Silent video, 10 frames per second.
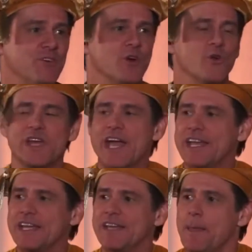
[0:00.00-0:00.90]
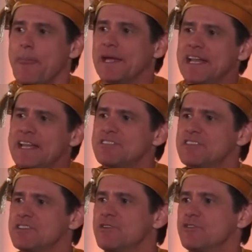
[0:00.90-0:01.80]
for creating an
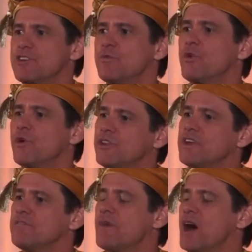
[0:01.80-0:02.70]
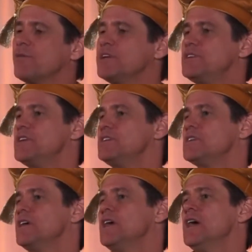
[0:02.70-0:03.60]
institution worthy of
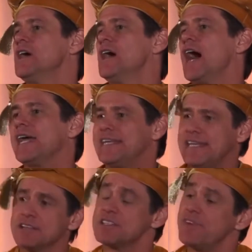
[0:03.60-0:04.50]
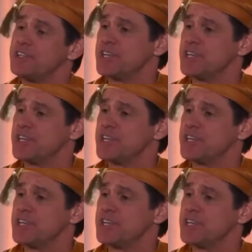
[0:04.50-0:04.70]
Maharishi's ideals of